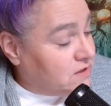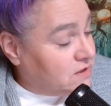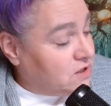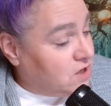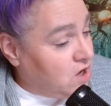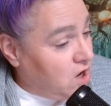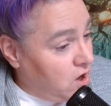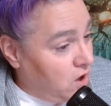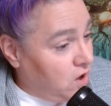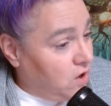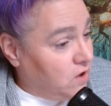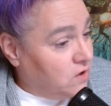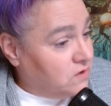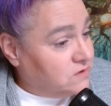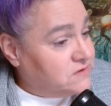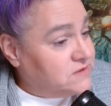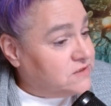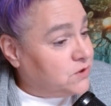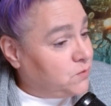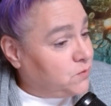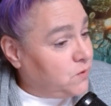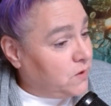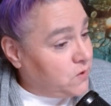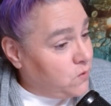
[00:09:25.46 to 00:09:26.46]
calls
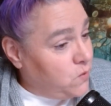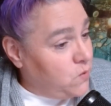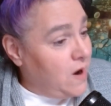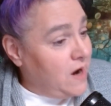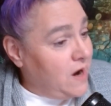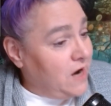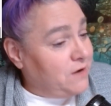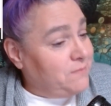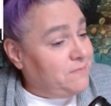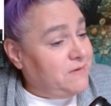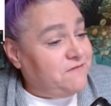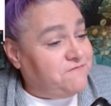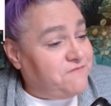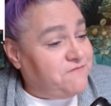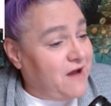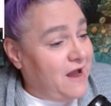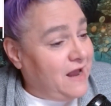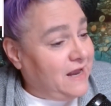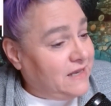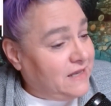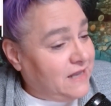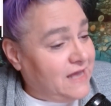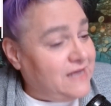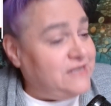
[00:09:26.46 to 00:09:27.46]
the requirement a
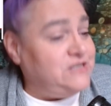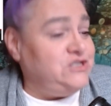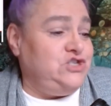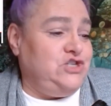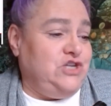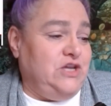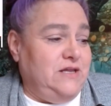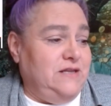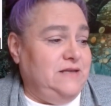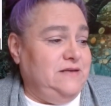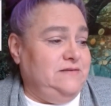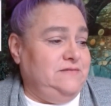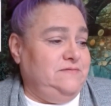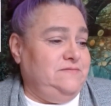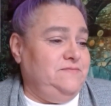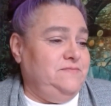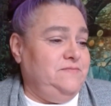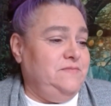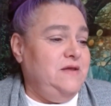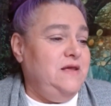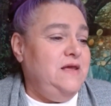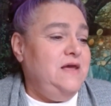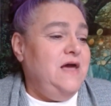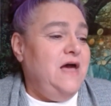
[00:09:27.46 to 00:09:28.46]
violation
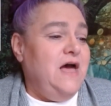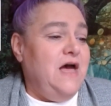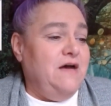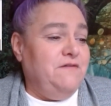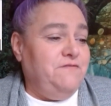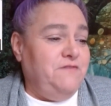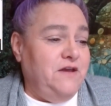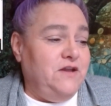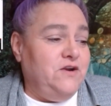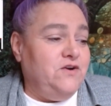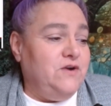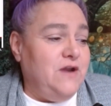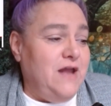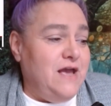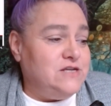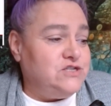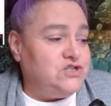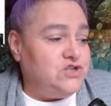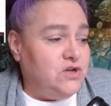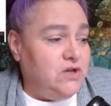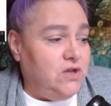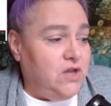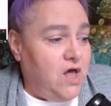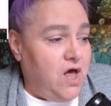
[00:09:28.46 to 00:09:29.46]
of
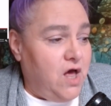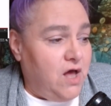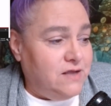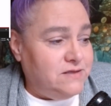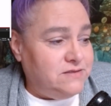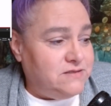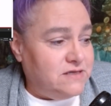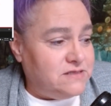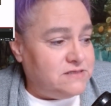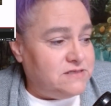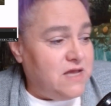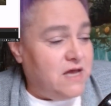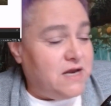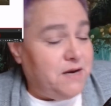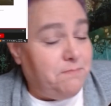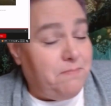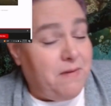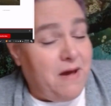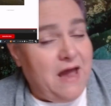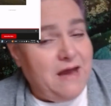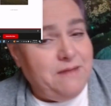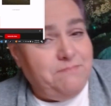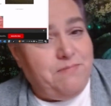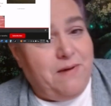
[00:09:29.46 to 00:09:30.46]
international law and does not
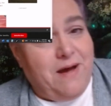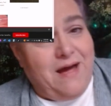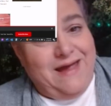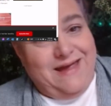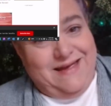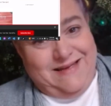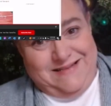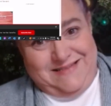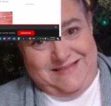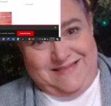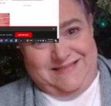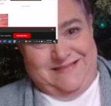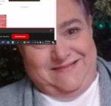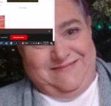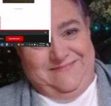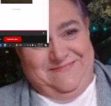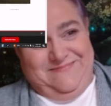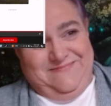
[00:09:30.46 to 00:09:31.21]
abide by it.